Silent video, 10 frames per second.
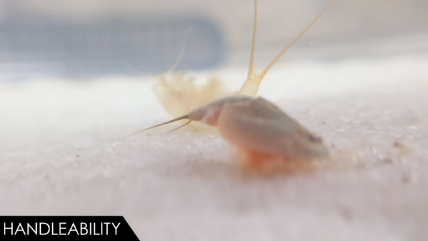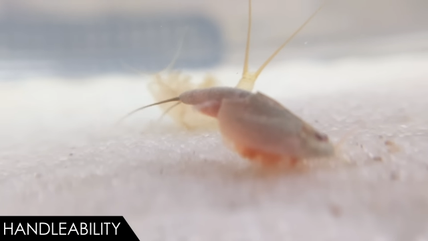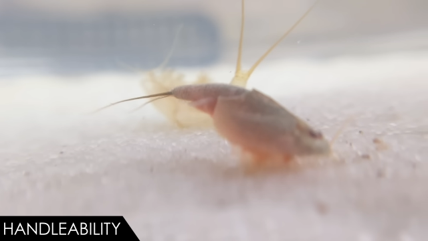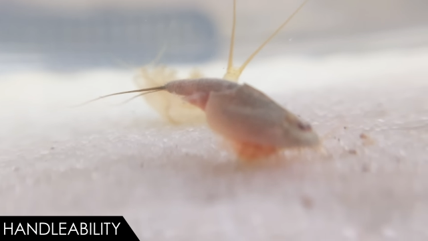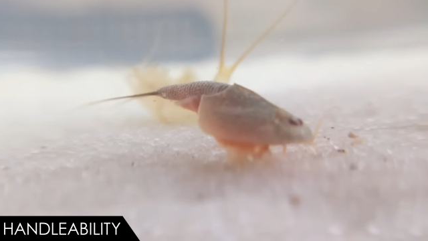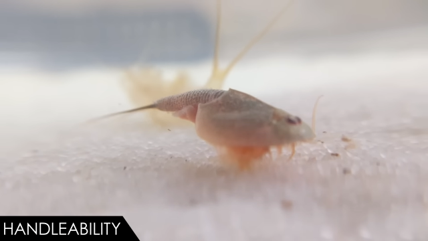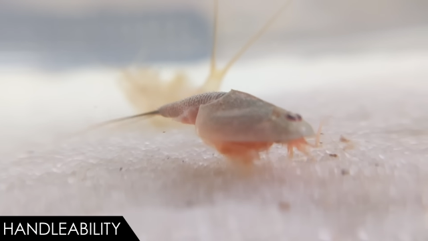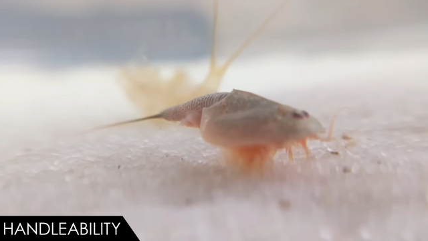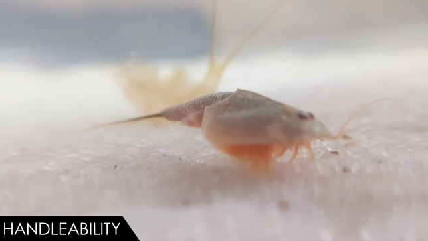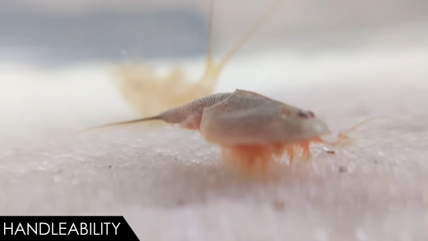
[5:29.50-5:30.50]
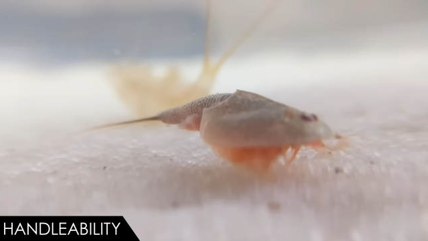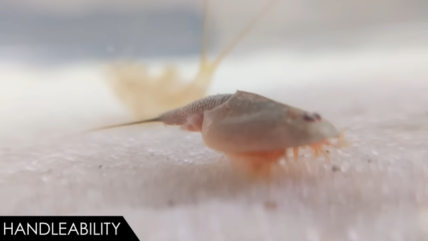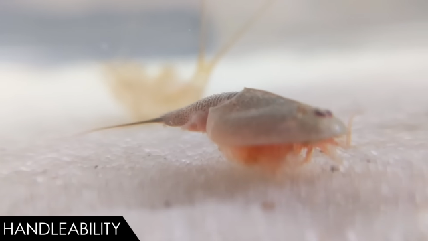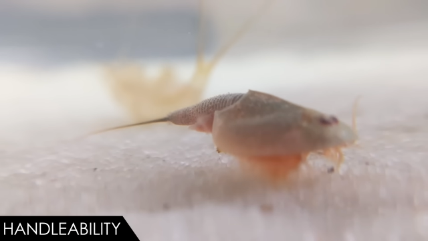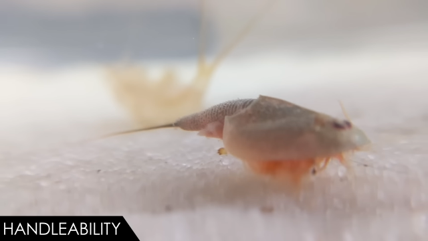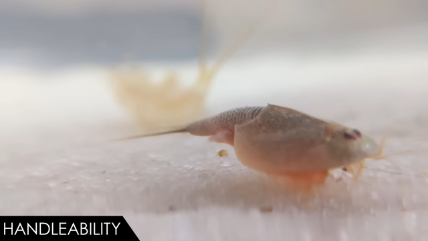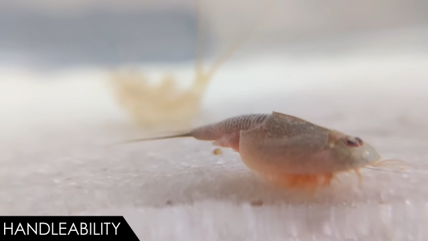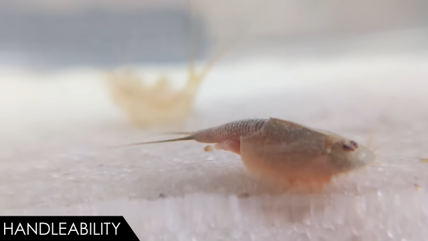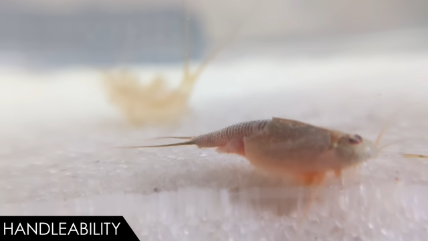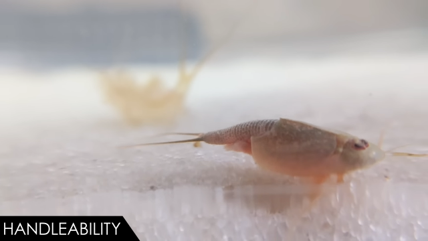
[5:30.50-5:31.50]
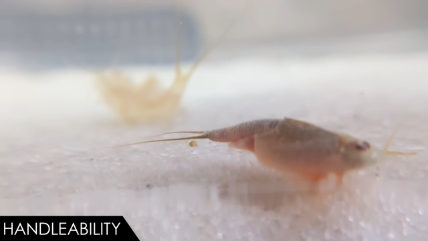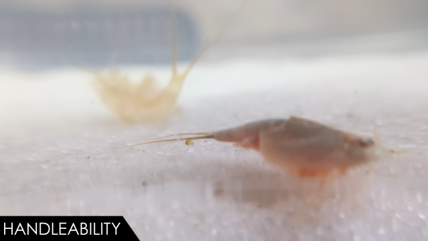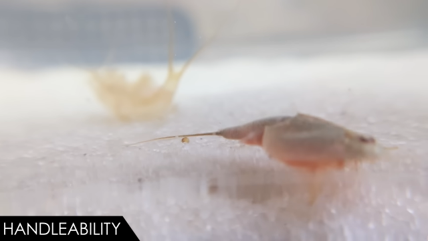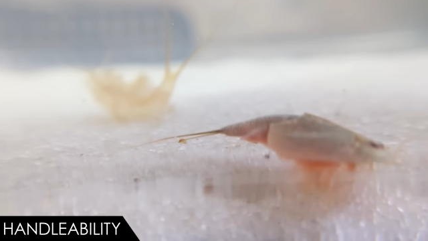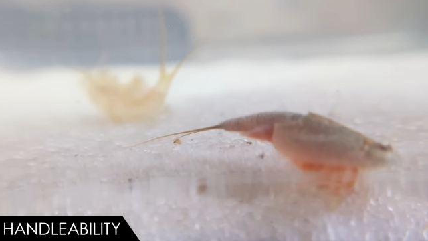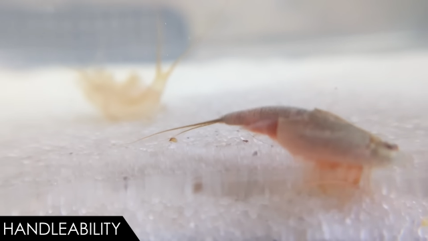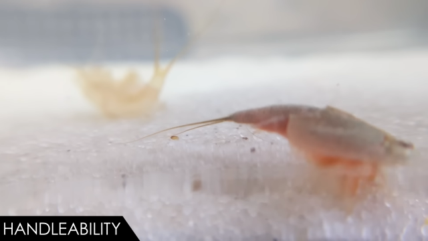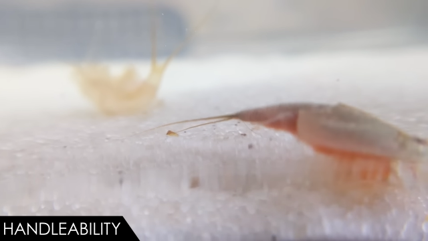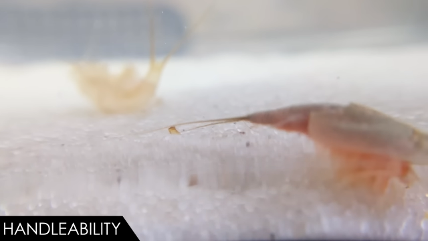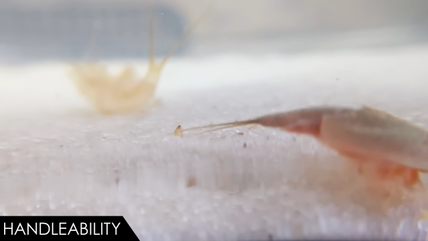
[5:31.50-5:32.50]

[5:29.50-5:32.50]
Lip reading: No face is visible, so there are no lips to read.